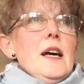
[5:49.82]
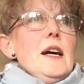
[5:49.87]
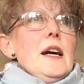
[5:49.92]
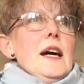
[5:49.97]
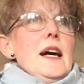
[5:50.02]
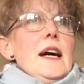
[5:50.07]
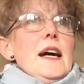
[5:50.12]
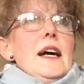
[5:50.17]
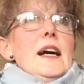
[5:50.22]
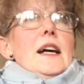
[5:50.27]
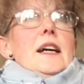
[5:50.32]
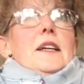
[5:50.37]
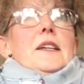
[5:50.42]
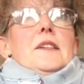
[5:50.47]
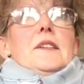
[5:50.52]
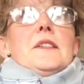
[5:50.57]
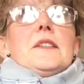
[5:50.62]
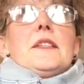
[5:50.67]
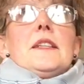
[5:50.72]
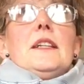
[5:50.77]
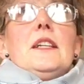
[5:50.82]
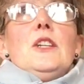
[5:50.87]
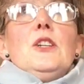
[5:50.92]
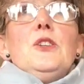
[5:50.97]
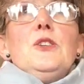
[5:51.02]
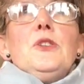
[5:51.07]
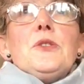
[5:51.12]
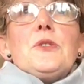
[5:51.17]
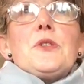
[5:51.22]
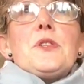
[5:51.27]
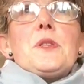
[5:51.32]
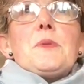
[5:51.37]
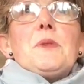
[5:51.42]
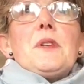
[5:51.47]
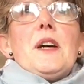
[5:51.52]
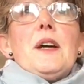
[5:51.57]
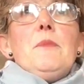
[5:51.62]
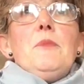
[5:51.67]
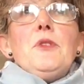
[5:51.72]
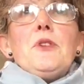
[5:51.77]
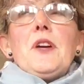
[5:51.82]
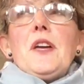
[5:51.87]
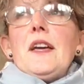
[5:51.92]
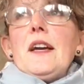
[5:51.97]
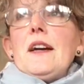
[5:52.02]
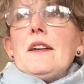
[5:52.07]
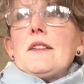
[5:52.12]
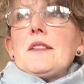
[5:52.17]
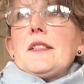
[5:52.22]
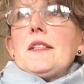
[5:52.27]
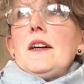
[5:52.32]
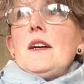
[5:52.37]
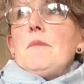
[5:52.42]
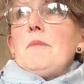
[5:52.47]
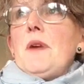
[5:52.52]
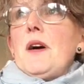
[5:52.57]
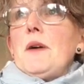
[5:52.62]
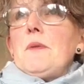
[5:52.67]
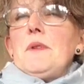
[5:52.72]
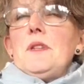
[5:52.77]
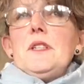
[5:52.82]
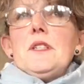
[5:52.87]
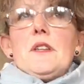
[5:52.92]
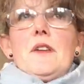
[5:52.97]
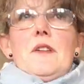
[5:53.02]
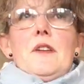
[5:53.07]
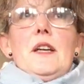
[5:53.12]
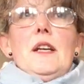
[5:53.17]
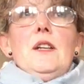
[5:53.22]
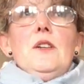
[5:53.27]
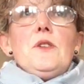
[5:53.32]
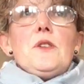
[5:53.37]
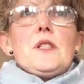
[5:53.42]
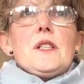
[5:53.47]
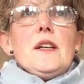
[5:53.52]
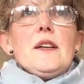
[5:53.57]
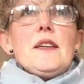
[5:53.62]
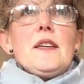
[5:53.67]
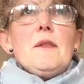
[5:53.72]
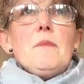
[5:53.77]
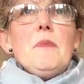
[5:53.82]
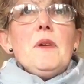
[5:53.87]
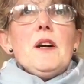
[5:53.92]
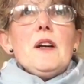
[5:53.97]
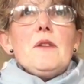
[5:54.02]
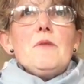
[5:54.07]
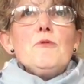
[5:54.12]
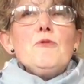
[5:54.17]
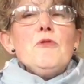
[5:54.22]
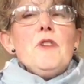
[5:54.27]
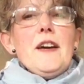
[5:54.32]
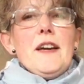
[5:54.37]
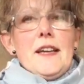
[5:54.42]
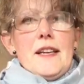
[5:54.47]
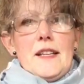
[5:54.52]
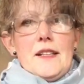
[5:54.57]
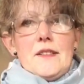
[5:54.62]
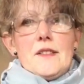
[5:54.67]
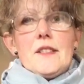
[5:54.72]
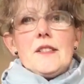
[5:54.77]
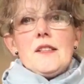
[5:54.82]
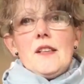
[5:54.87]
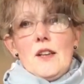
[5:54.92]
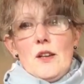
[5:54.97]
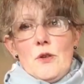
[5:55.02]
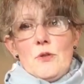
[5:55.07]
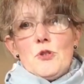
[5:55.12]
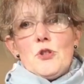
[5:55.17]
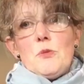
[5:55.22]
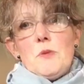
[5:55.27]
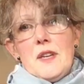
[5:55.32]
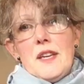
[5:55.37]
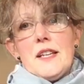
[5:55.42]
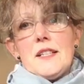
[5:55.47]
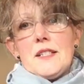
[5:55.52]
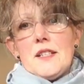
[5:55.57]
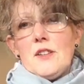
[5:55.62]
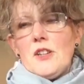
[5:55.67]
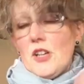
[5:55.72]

And it looks, when I'm looking outside my window here, it looks like it might rain. So should we get our